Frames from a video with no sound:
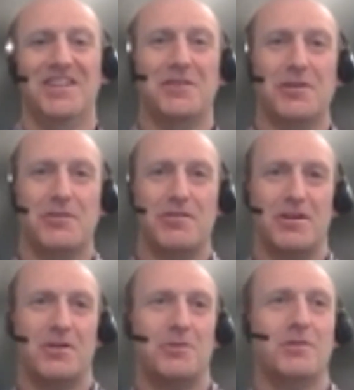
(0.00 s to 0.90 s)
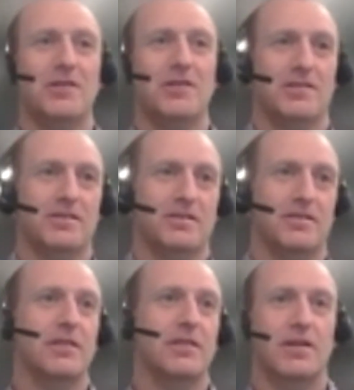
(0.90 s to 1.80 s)
So thank you. That's,
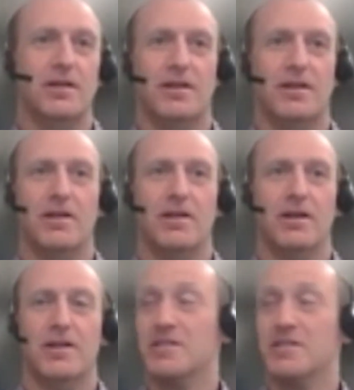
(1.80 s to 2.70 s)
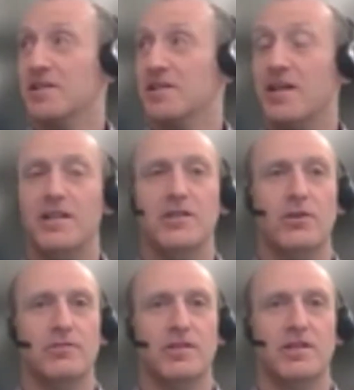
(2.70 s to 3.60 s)
I guess, the end
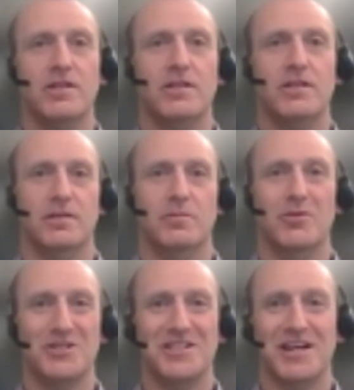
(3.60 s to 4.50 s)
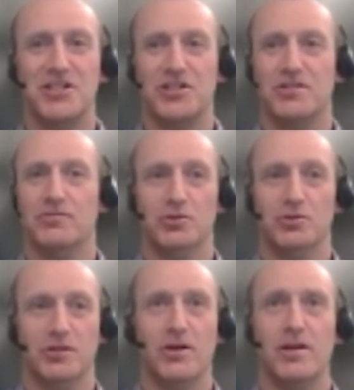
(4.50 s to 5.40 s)
of the presentation for
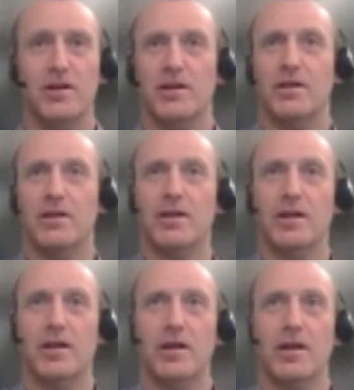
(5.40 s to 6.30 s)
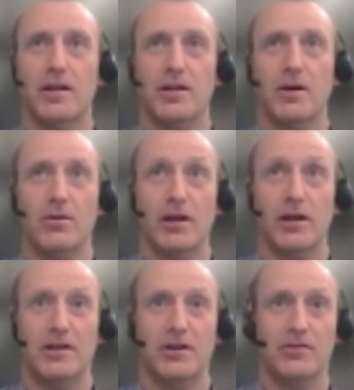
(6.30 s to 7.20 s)
tonight. And I'll
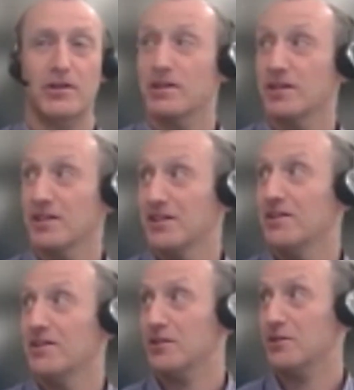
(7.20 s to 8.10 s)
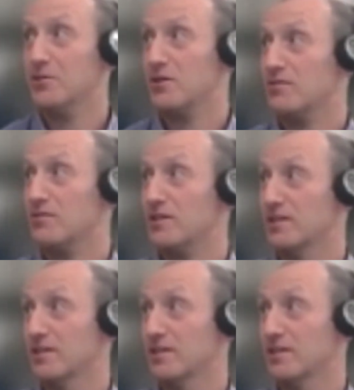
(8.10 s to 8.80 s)
hand it over to you, Sophie.